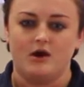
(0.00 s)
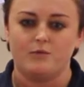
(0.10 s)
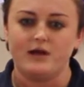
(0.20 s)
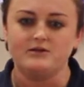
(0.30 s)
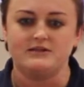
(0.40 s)

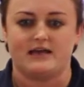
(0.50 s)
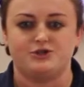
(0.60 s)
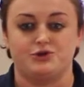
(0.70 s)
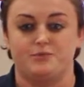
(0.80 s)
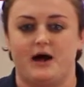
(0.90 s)
Around
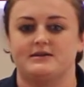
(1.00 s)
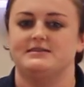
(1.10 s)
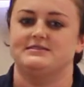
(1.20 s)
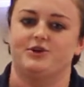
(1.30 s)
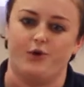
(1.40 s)
electrical
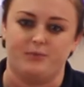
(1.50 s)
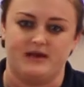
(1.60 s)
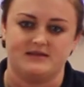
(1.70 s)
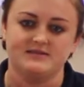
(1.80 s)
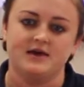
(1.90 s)
boxes and
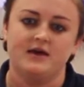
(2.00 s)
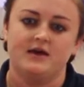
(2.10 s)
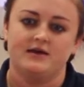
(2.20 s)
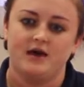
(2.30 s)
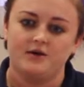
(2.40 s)
openings,
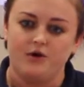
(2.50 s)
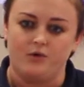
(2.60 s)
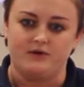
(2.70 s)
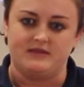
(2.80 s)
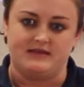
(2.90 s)
cut a
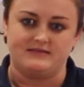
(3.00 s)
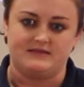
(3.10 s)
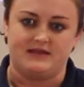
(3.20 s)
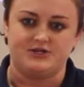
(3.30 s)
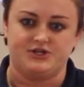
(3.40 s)
hole in the
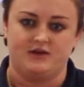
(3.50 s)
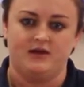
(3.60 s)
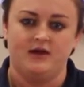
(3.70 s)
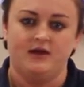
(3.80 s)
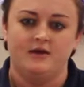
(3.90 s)

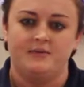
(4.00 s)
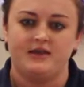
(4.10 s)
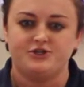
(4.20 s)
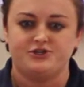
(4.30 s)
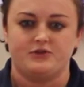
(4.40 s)
insulation,
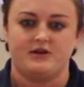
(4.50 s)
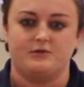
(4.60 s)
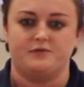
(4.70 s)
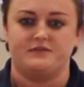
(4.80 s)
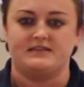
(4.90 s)
making sure that
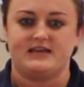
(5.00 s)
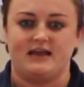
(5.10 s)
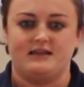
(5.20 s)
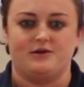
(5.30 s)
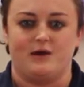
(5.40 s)
it will fit
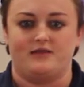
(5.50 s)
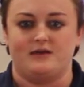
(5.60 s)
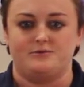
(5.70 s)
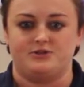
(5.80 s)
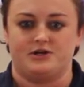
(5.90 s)
tightly around
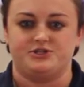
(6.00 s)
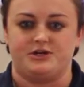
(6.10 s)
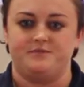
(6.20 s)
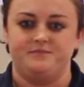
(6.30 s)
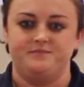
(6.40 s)
the
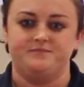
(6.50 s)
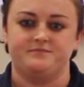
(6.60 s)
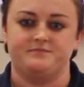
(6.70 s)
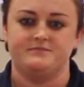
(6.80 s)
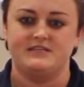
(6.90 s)

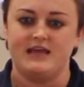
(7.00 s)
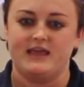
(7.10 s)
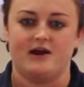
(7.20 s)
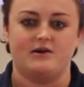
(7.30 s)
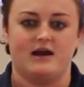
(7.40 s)
obstruction. Take
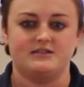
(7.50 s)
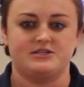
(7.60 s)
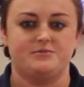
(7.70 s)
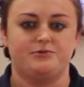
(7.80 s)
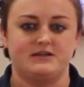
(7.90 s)
care not
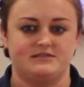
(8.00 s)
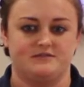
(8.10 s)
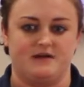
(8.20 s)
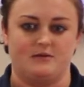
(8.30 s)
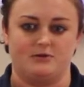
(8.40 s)
to compress
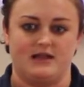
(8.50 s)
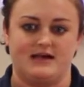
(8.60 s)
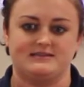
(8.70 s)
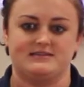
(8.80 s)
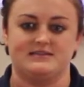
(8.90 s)
the
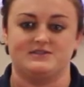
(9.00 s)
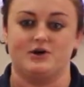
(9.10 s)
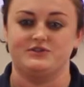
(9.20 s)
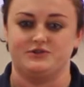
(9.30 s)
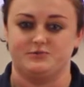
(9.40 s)
fiberglass, as this
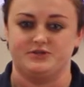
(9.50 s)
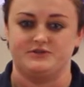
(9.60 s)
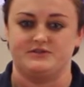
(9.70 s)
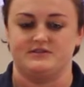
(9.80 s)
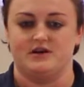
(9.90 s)
also
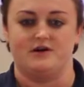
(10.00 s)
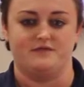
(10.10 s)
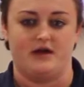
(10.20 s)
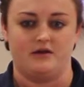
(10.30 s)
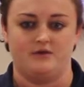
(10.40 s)
reduces the R
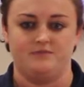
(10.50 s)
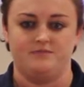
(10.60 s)
value.